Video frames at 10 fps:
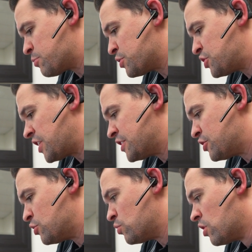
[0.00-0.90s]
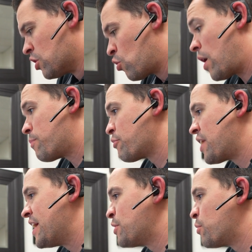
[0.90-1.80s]
appreciate you
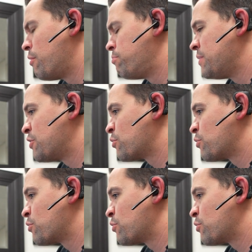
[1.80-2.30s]
cooperating with me